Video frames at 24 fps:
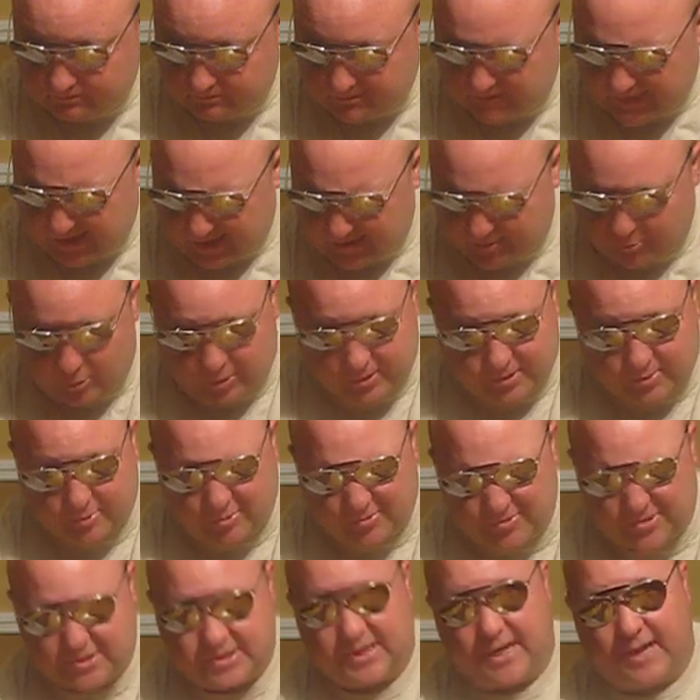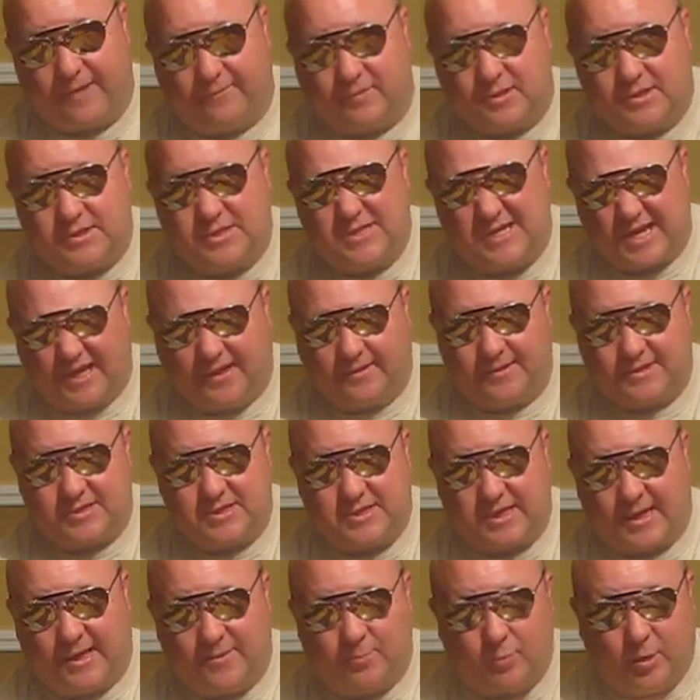it was never set the
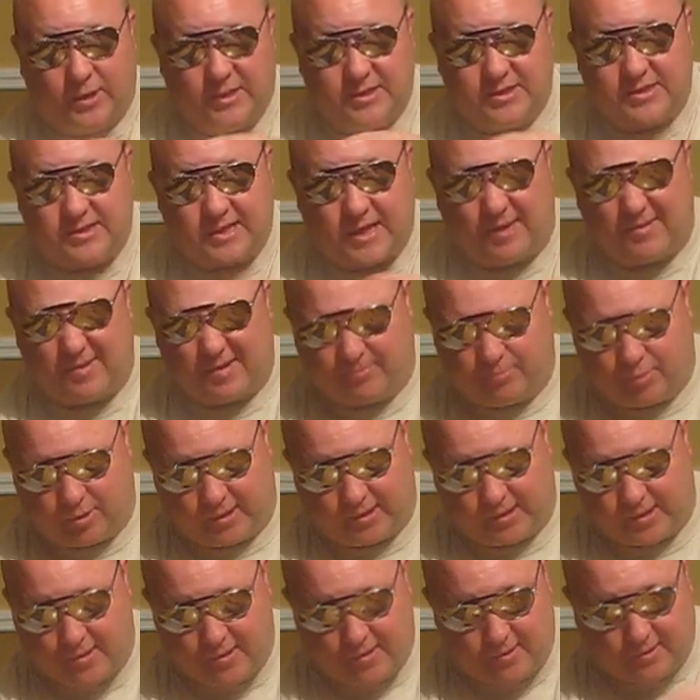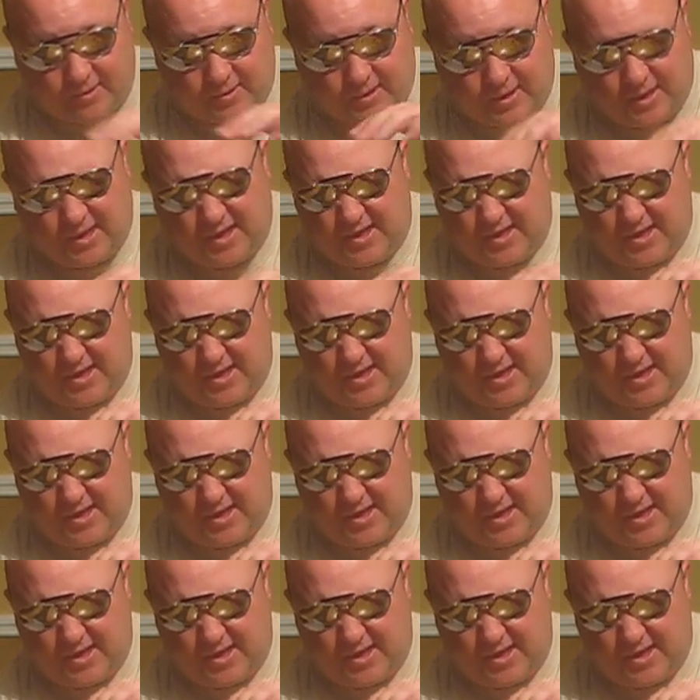same way each time I put it on.